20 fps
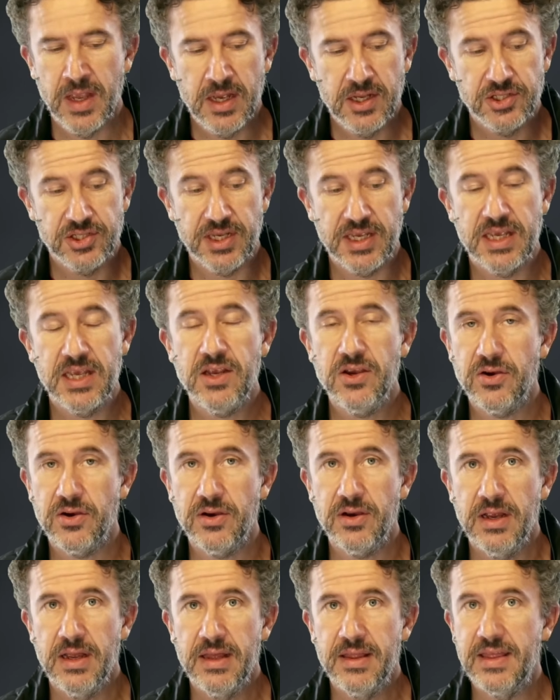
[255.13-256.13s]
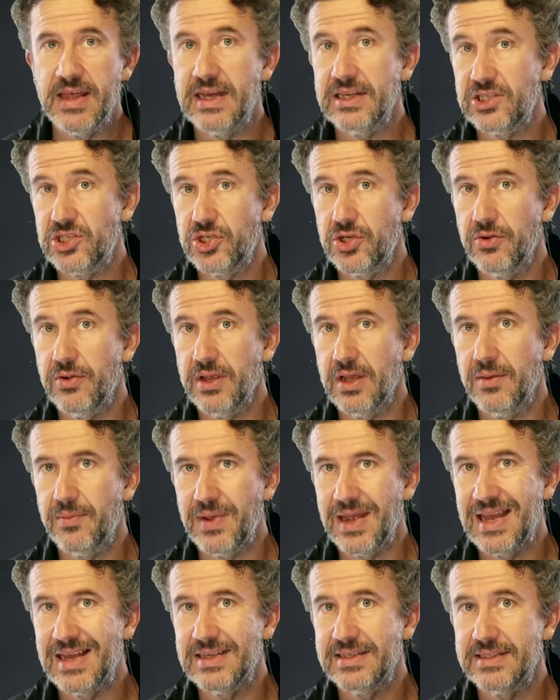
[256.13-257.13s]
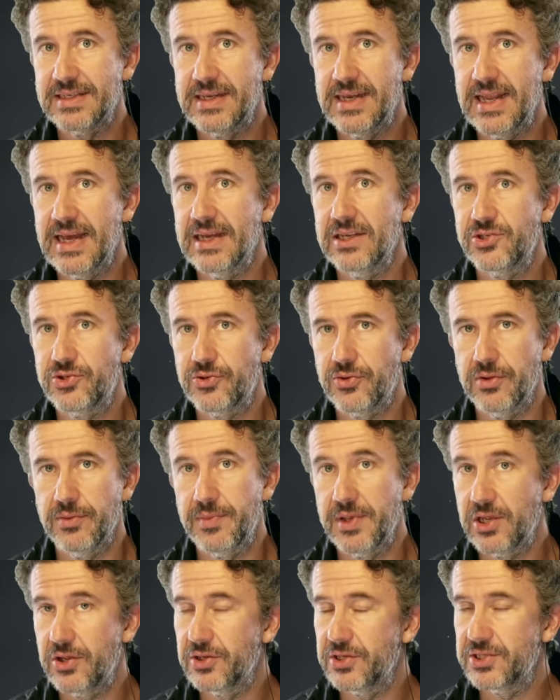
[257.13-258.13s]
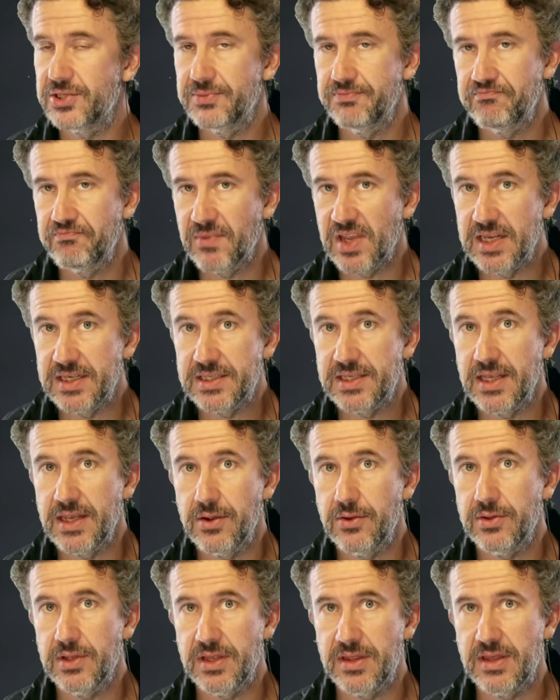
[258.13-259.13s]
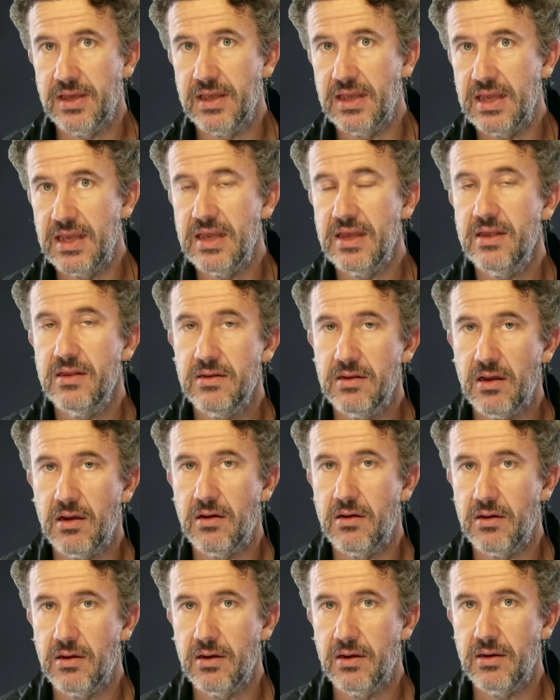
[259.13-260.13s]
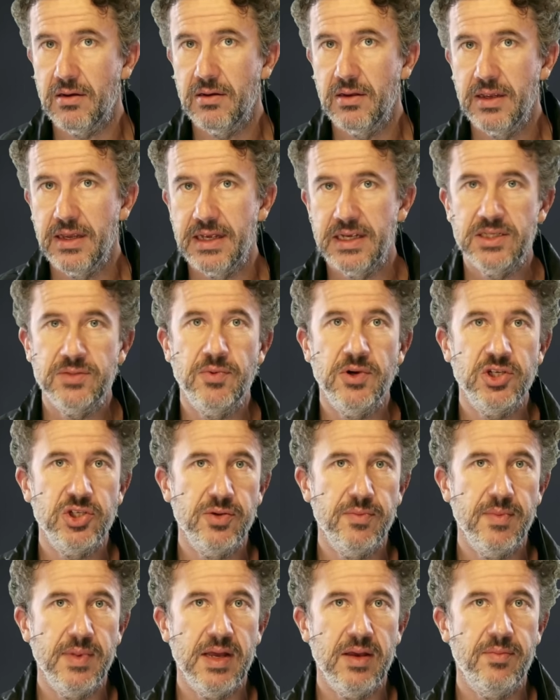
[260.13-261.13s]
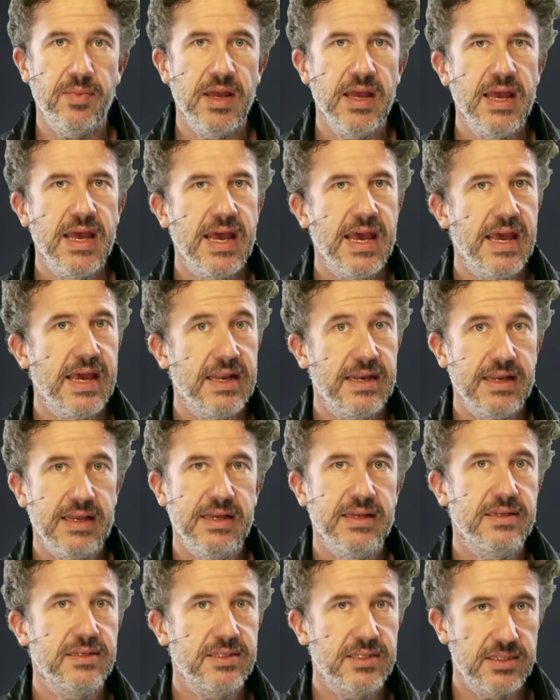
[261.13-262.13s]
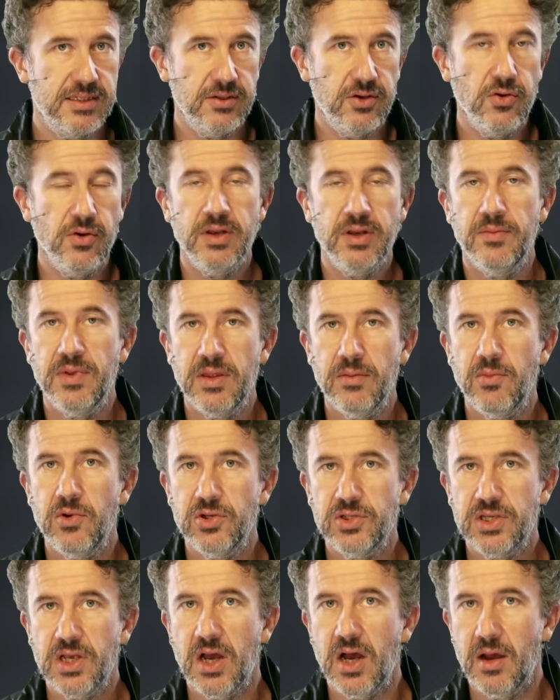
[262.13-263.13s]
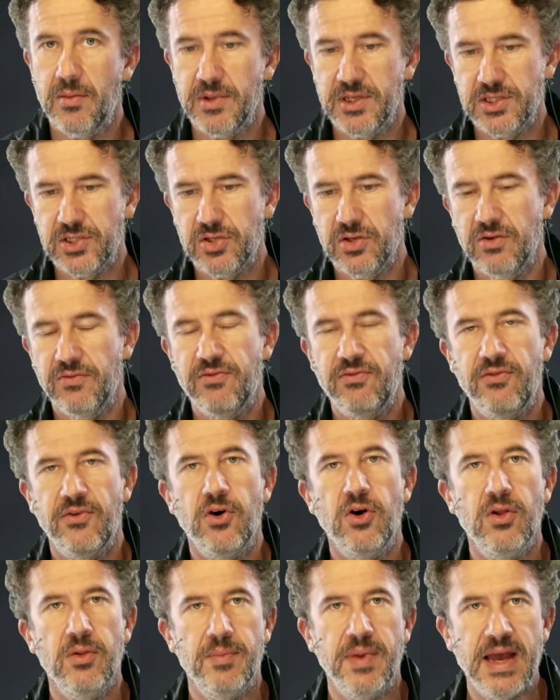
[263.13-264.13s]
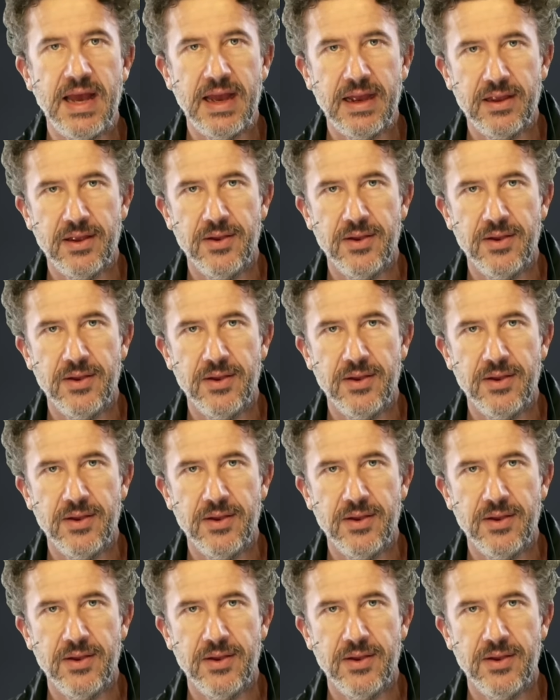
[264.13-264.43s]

So here, that's showing up as natural because it's the only thing in our expression map, and it's going to be the most common sort of fallback